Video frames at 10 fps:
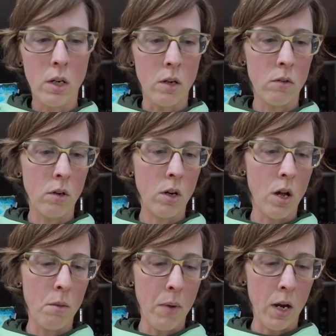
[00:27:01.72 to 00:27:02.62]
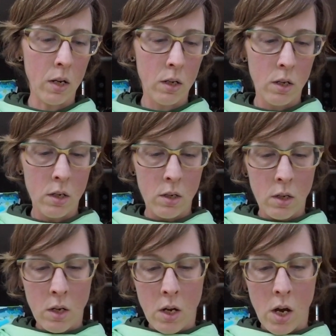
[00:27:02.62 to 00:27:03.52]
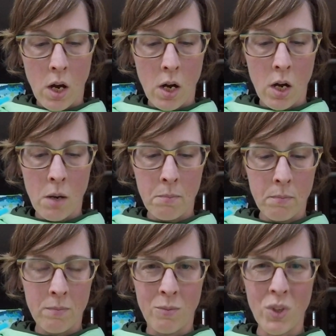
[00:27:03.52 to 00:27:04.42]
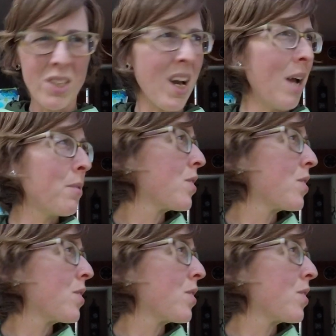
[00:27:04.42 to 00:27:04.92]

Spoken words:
now. I'll call him back. What time is